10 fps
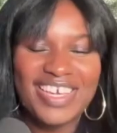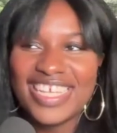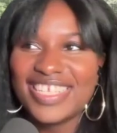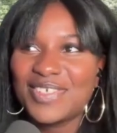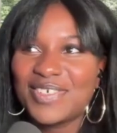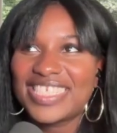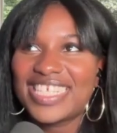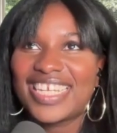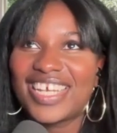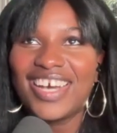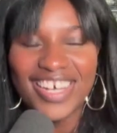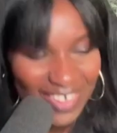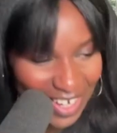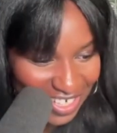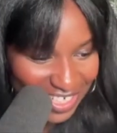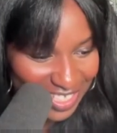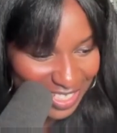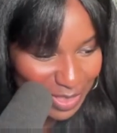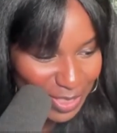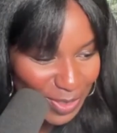God, that's so exciting. Oh gosh, there's
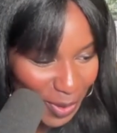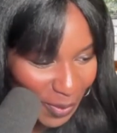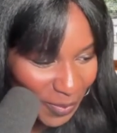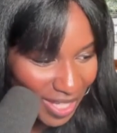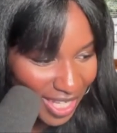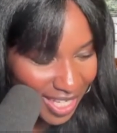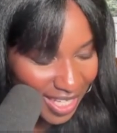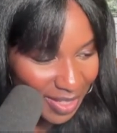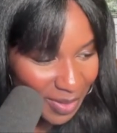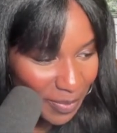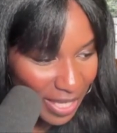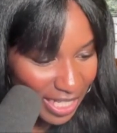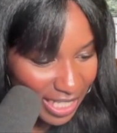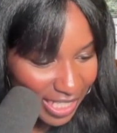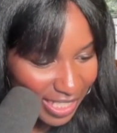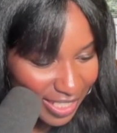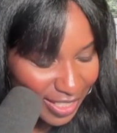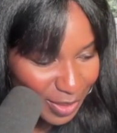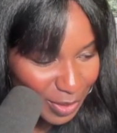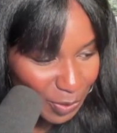been so many
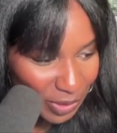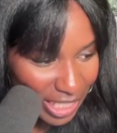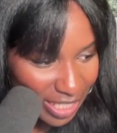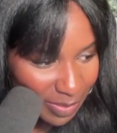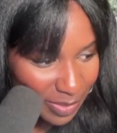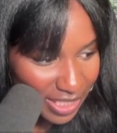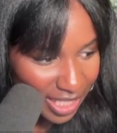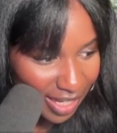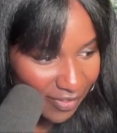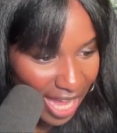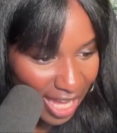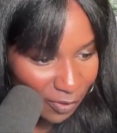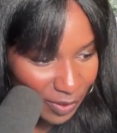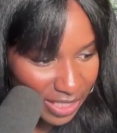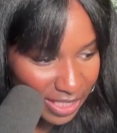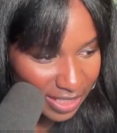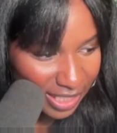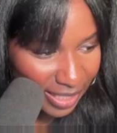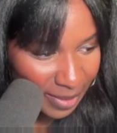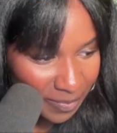dreams that I've had
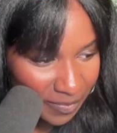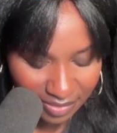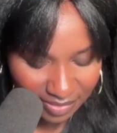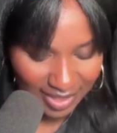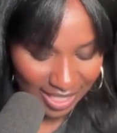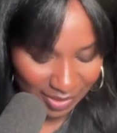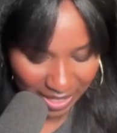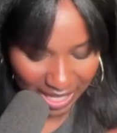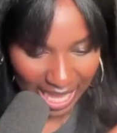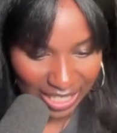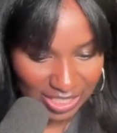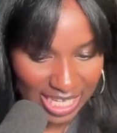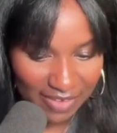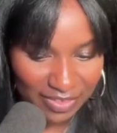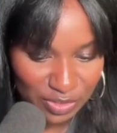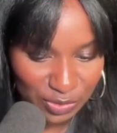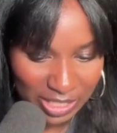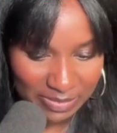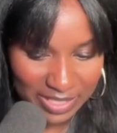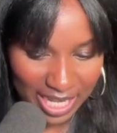recently. Okay, I actually have a
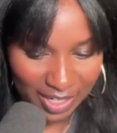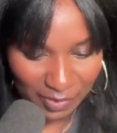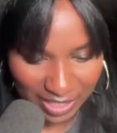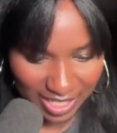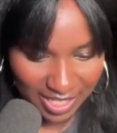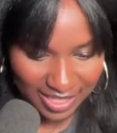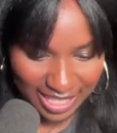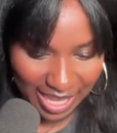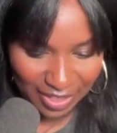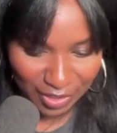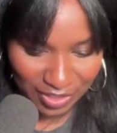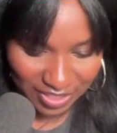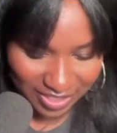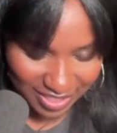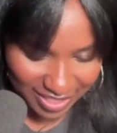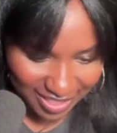dream diary that could,